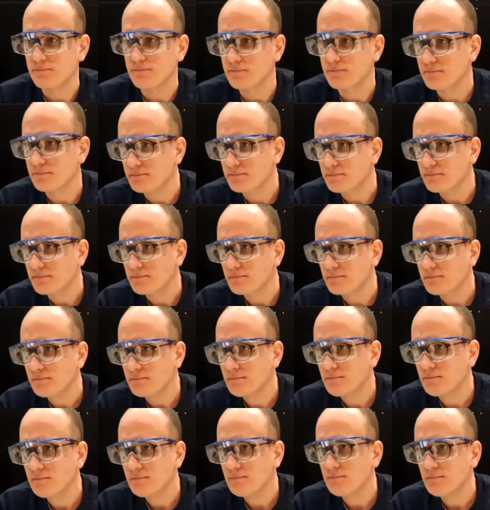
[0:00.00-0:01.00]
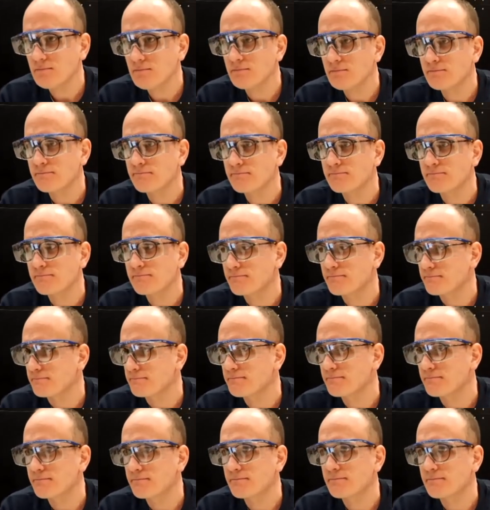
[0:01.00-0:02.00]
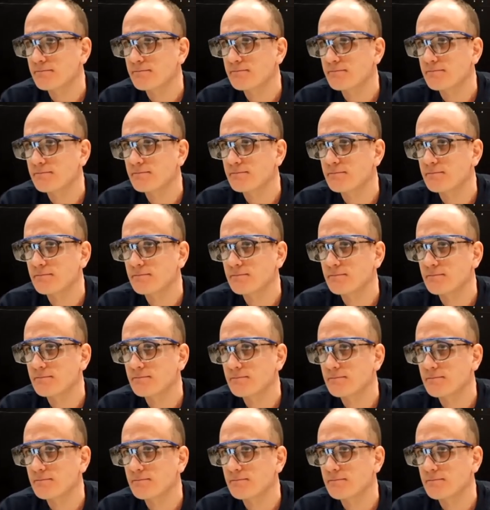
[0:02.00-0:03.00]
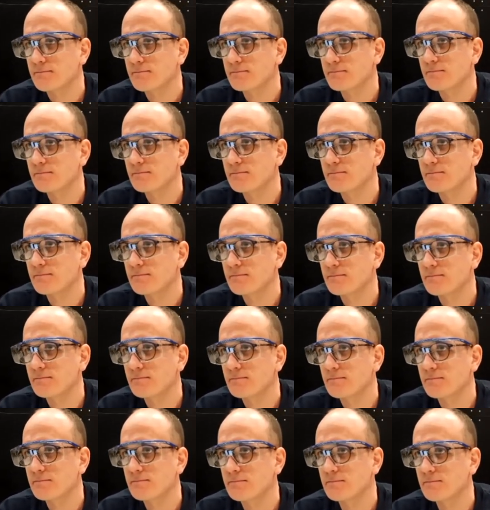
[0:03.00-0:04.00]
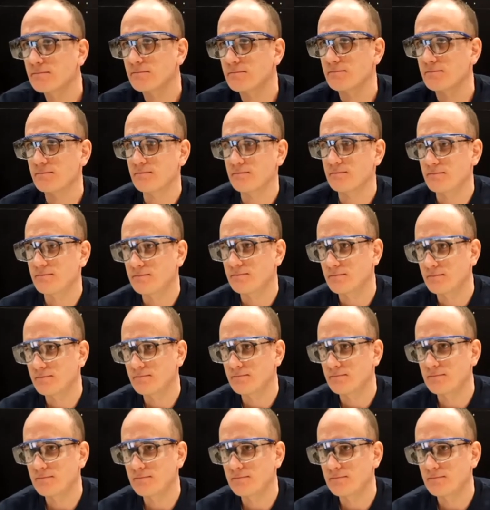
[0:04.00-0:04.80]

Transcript: (no one is talking)